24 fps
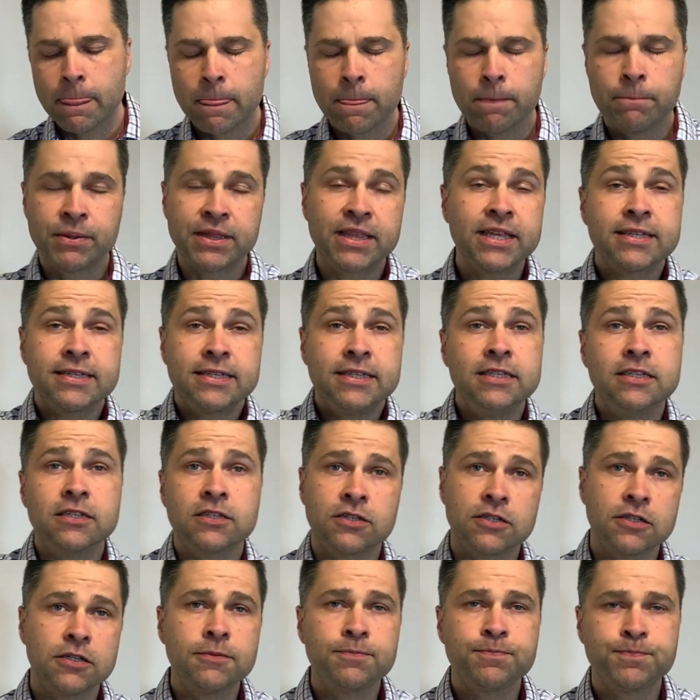But this
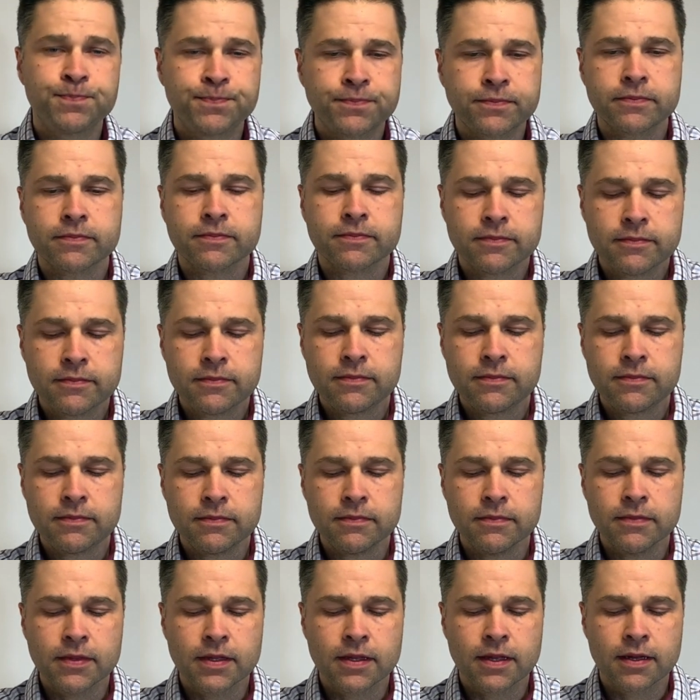Easter
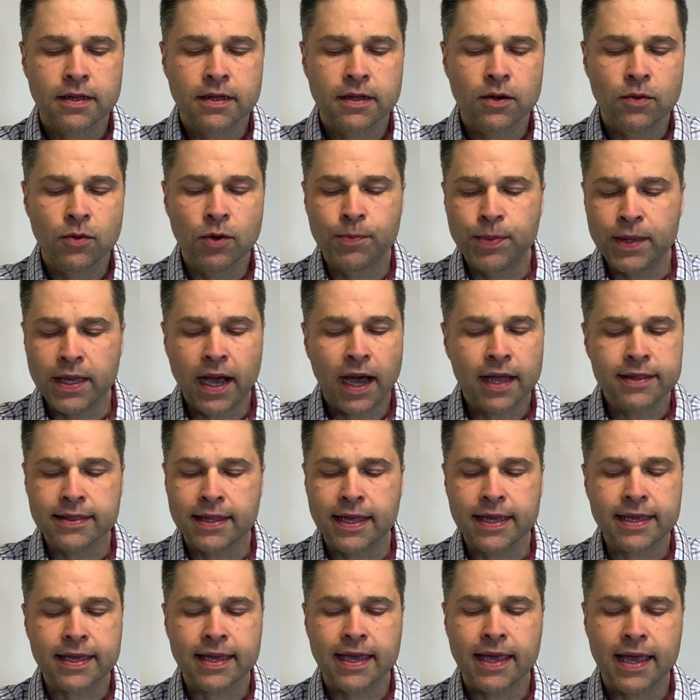will be
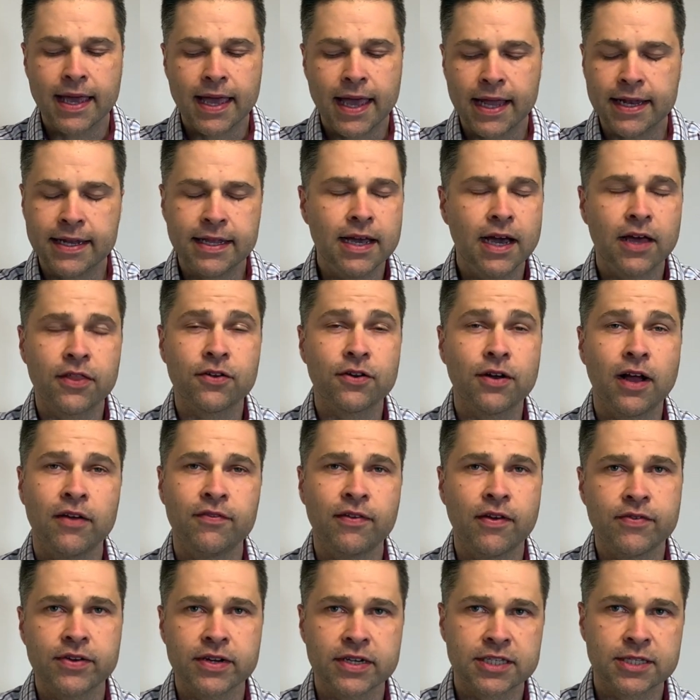unlike any other I've
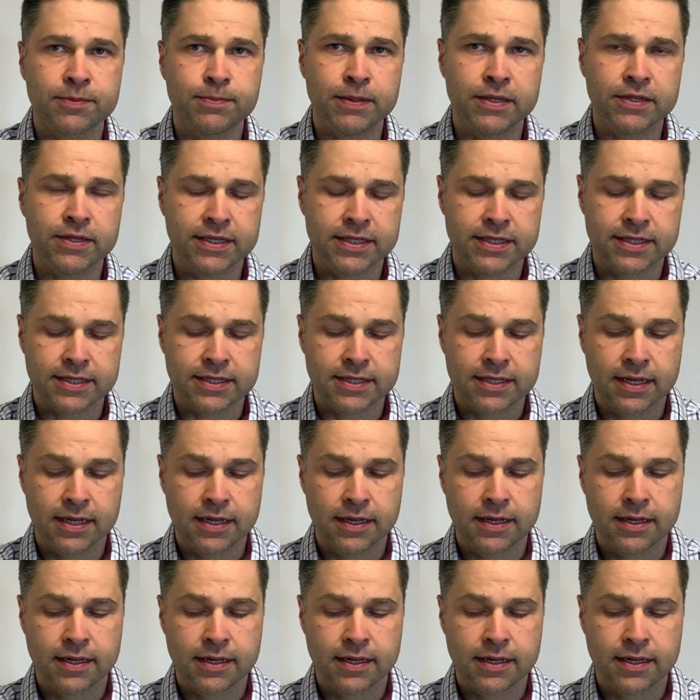ever experienced.